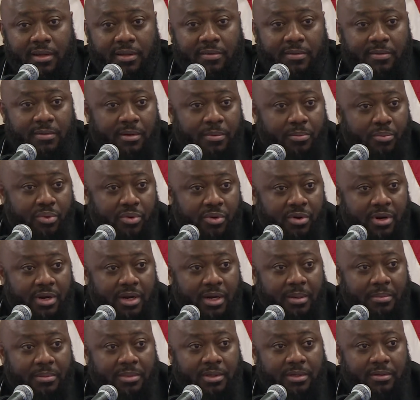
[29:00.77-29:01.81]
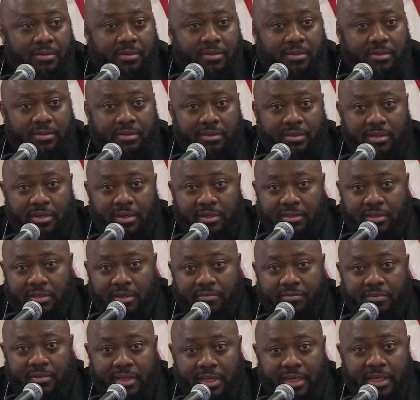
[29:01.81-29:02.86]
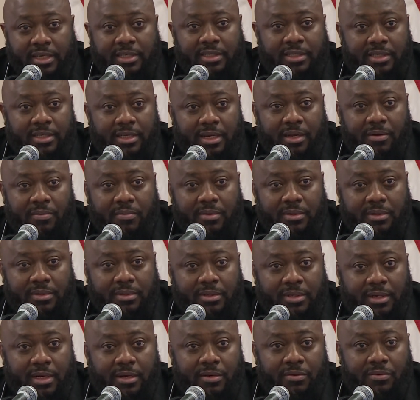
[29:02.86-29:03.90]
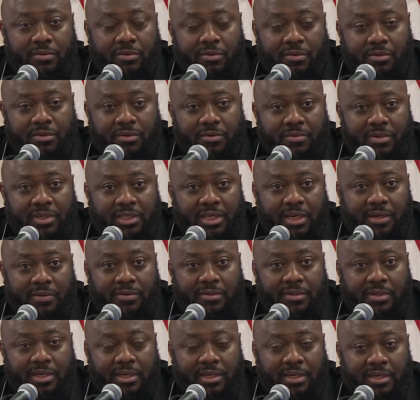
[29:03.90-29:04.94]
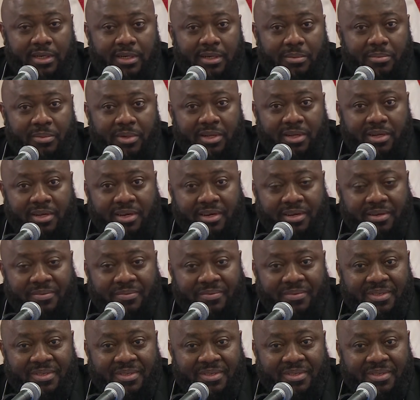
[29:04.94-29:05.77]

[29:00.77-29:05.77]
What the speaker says: the programs, lots of things that we try to do to reach out to the community.